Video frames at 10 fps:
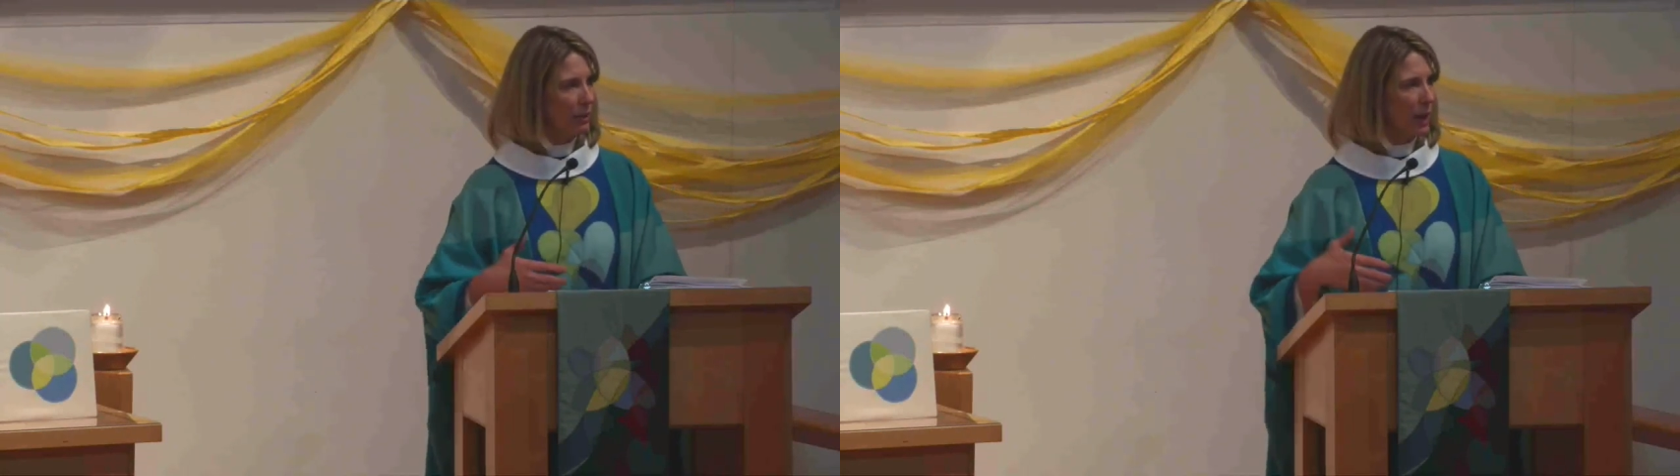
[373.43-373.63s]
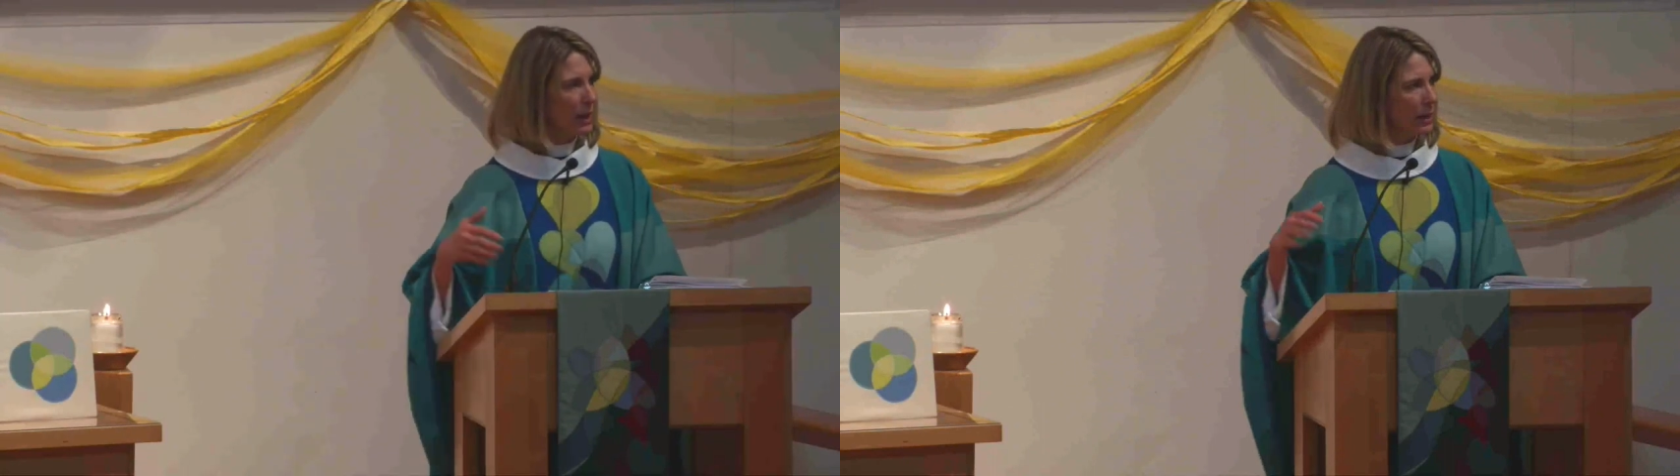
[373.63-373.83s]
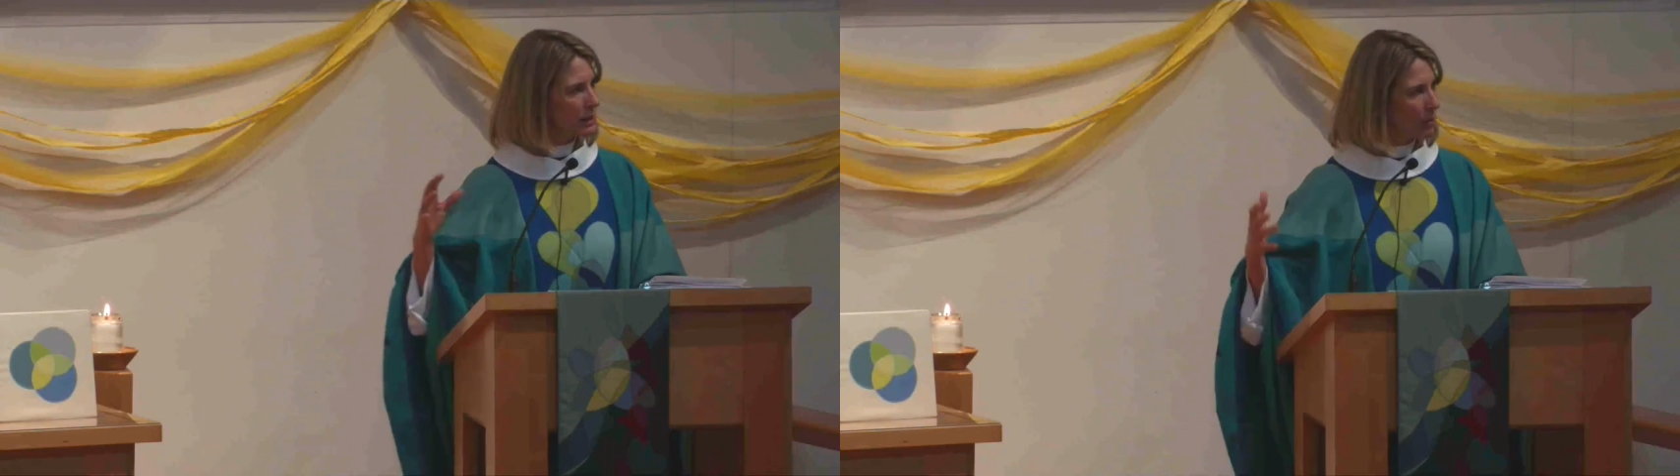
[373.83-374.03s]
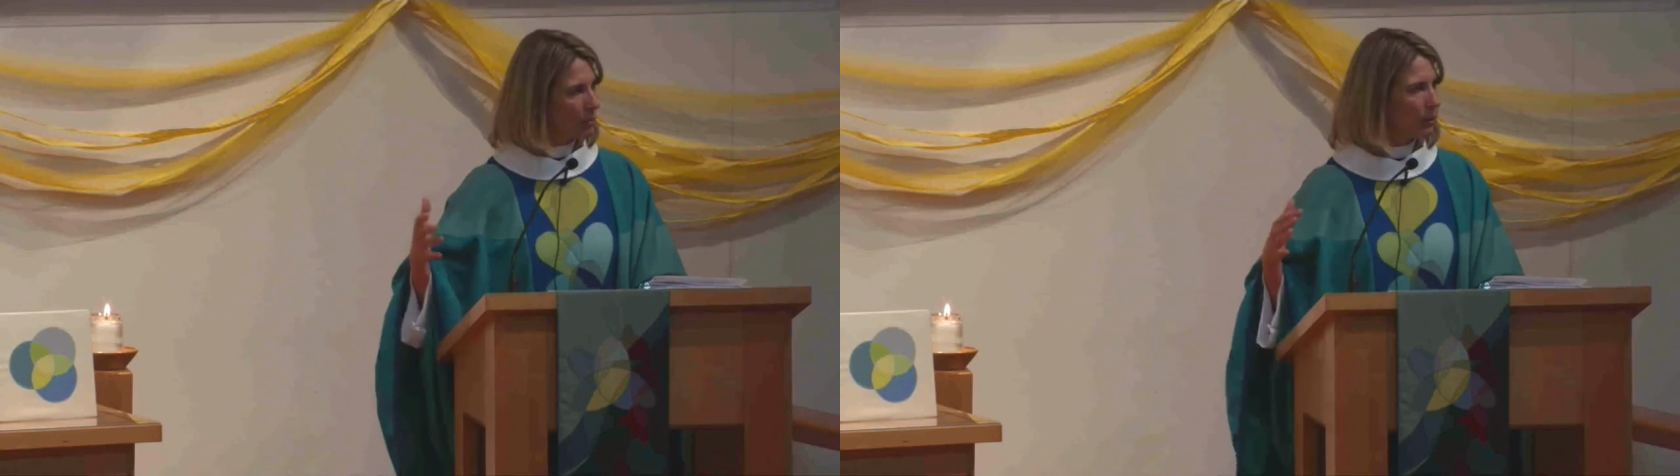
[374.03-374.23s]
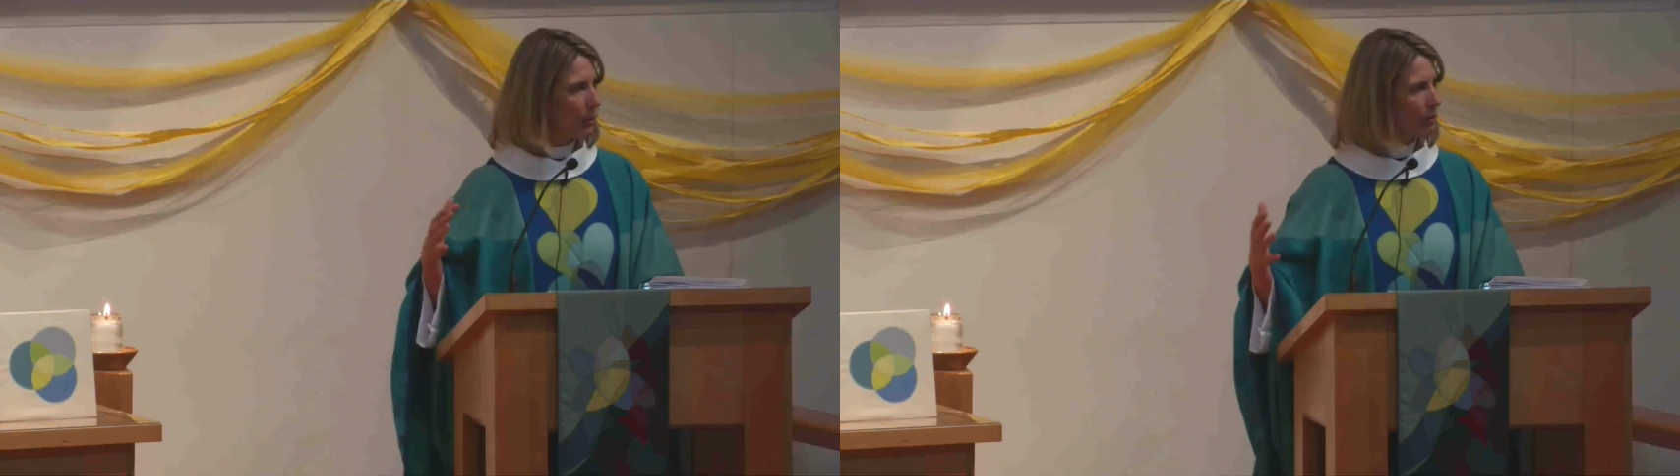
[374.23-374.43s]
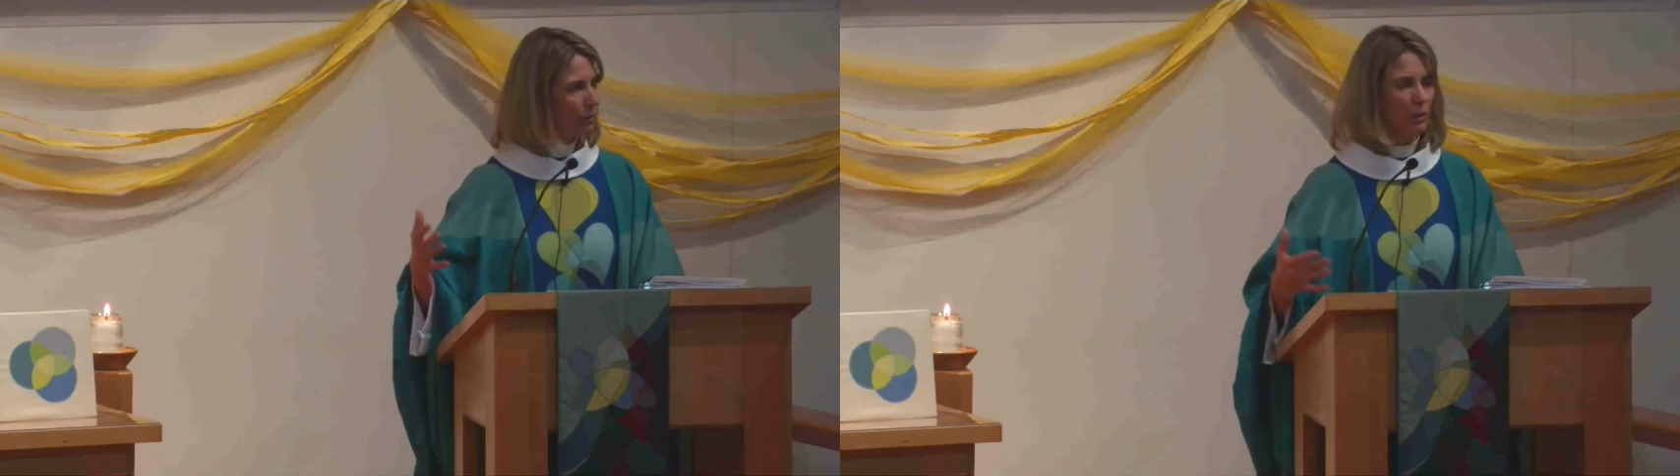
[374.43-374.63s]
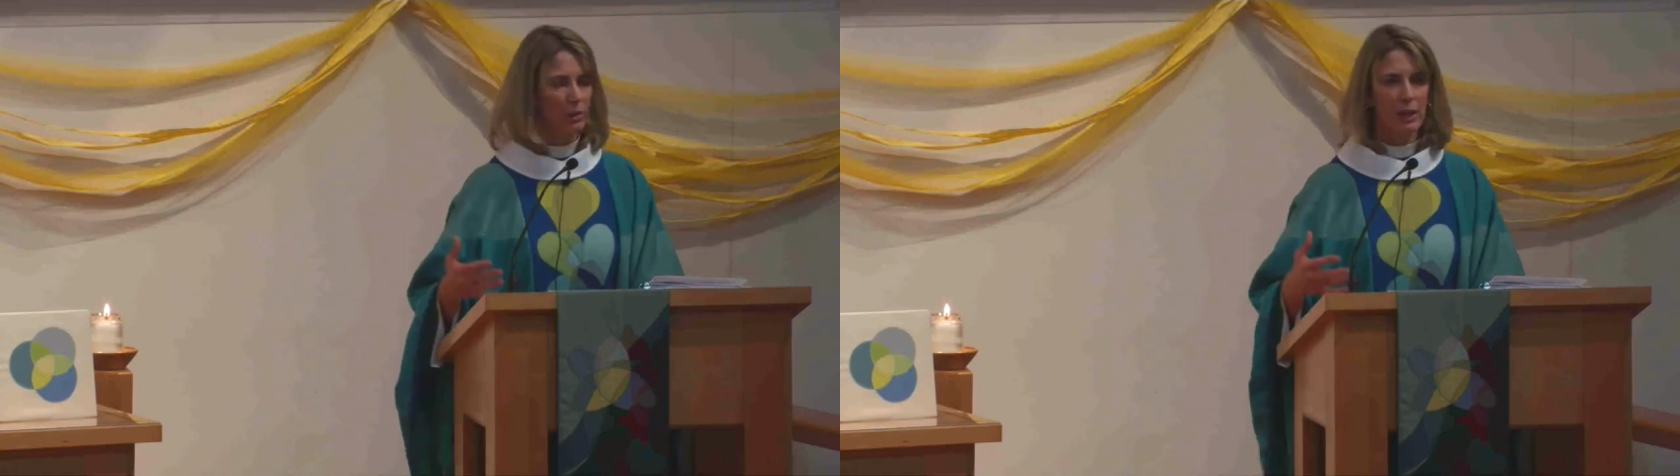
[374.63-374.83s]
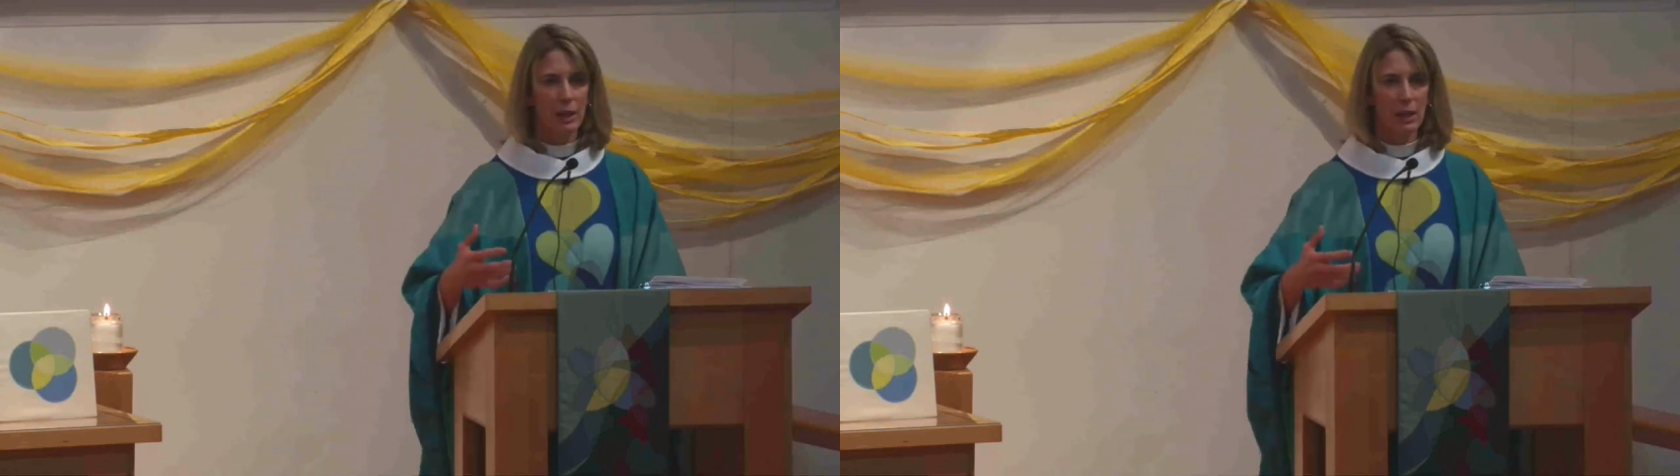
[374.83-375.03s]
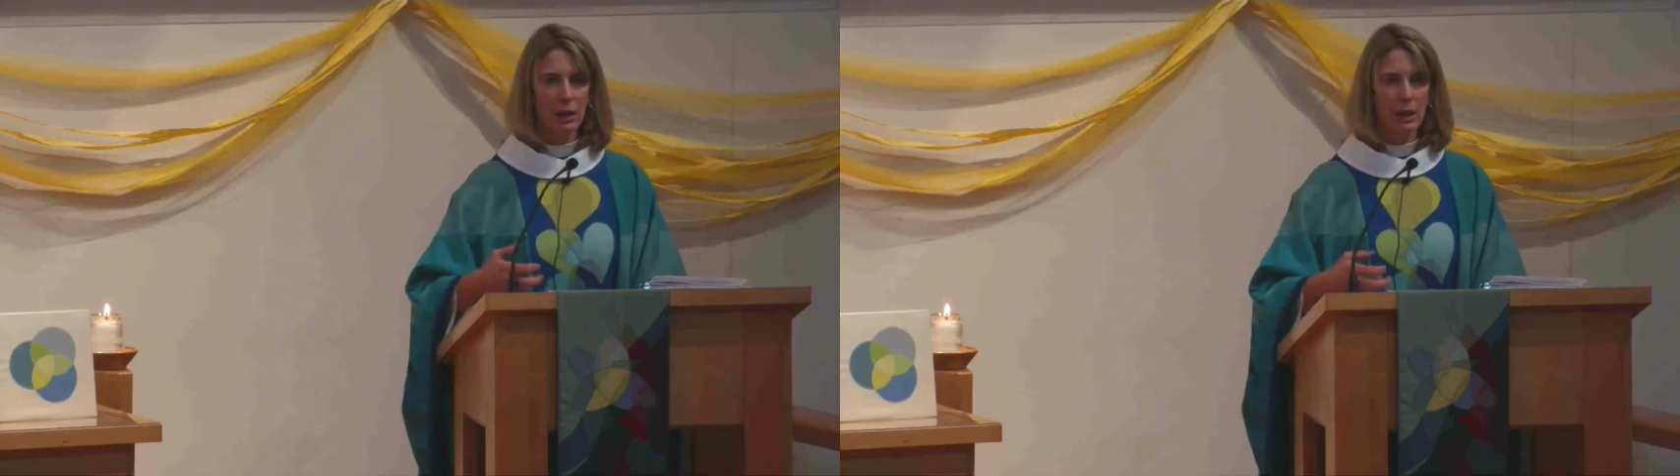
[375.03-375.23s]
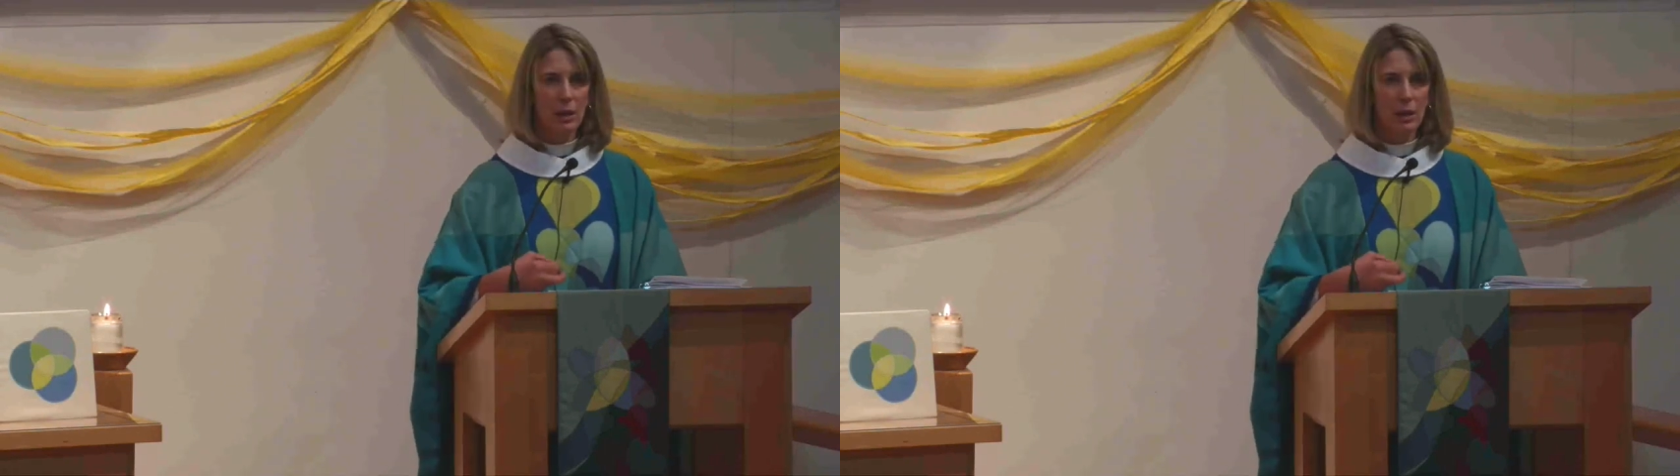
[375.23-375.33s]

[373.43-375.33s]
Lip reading: not as some peripheral thing,